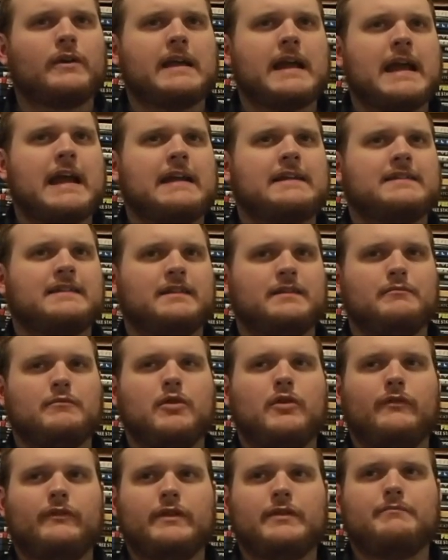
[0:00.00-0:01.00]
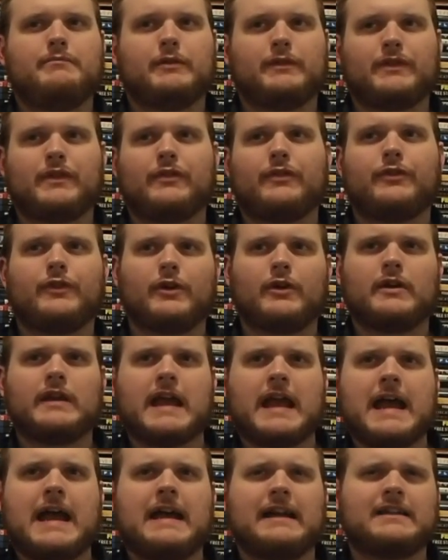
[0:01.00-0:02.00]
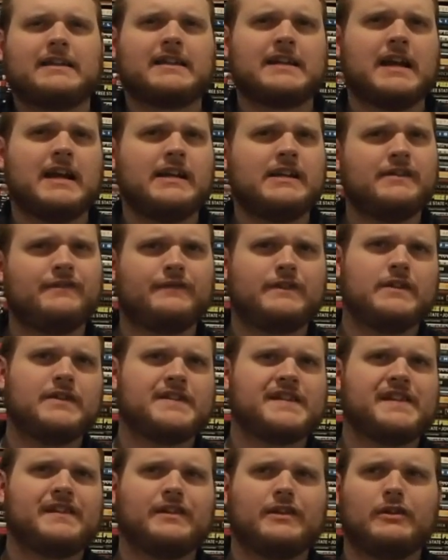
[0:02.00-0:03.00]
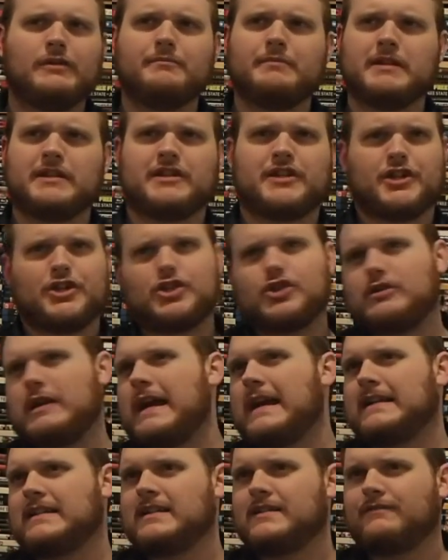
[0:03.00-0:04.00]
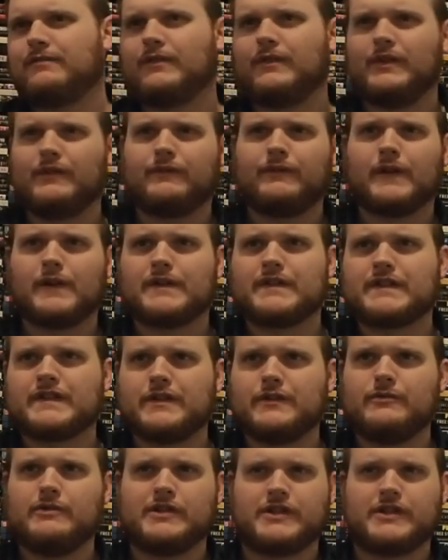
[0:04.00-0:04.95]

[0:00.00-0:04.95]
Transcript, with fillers: act of the movie, but the third act kind of feels a little bit detracted from the first two in